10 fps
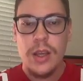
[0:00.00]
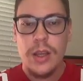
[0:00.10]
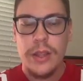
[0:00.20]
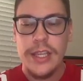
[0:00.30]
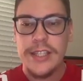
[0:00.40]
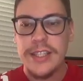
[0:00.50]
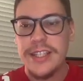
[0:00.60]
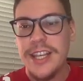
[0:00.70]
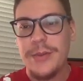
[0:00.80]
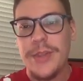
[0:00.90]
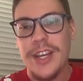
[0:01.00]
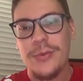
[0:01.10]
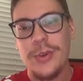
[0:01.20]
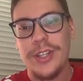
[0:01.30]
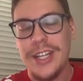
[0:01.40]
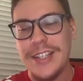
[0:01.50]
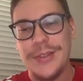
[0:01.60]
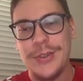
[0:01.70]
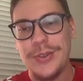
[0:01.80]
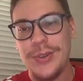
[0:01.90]
This is a team that really needs
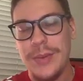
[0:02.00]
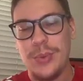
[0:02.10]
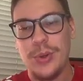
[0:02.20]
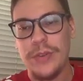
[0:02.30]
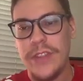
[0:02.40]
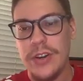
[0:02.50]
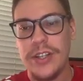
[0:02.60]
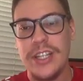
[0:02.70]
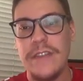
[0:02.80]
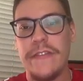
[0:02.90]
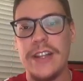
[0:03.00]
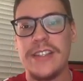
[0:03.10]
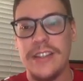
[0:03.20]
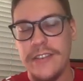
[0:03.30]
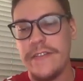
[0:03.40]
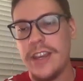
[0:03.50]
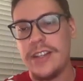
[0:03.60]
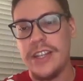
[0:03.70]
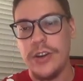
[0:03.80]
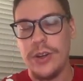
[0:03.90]
to improve their defensive
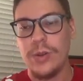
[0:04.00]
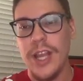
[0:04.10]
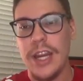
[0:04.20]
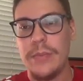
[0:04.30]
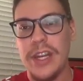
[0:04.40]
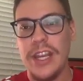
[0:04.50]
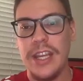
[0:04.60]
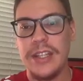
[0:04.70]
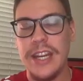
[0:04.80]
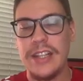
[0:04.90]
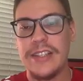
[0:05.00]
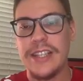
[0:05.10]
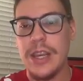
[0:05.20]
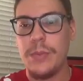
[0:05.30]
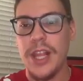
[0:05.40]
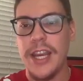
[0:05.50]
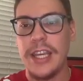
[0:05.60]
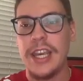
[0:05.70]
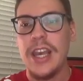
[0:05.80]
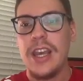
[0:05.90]
interior linemen. It didn't seem like
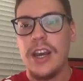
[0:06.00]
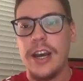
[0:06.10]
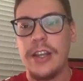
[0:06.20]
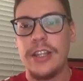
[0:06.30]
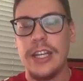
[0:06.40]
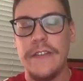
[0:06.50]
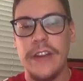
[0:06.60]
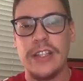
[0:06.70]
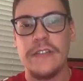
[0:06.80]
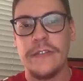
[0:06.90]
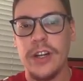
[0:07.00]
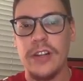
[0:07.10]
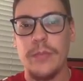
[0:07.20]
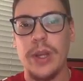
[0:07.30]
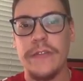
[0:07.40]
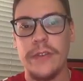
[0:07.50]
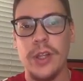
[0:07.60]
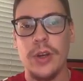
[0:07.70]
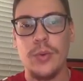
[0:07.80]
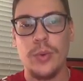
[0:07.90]
The defensive front of
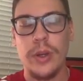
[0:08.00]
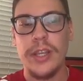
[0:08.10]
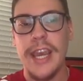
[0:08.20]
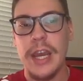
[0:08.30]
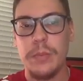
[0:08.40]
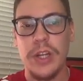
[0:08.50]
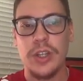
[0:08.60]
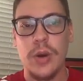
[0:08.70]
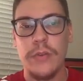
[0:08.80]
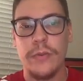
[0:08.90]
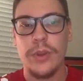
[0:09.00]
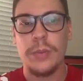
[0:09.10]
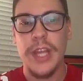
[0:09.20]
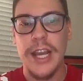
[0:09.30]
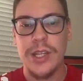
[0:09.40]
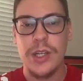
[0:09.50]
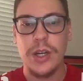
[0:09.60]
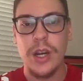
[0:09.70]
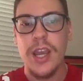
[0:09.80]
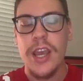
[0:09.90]
Buffalo really had much going for them last year,
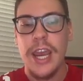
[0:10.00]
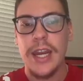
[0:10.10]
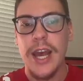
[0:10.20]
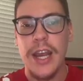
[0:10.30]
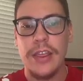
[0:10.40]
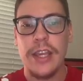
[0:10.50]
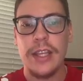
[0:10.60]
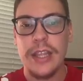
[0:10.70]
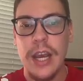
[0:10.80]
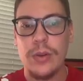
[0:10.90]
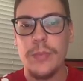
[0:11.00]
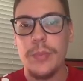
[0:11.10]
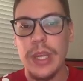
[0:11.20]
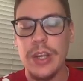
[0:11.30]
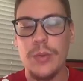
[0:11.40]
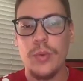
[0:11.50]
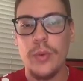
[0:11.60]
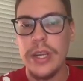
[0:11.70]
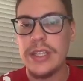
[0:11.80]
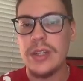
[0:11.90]
and I think that was a big
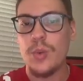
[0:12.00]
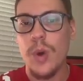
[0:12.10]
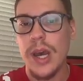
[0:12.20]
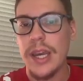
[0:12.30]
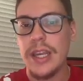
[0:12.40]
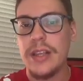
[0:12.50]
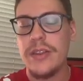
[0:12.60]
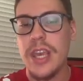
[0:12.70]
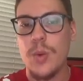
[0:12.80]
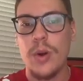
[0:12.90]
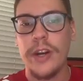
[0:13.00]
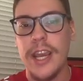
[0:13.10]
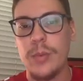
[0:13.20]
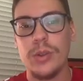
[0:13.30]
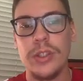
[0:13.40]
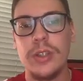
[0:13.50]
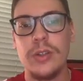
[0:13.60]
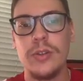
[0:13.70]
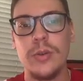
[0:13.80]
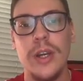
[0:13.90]
reason why they weren't able to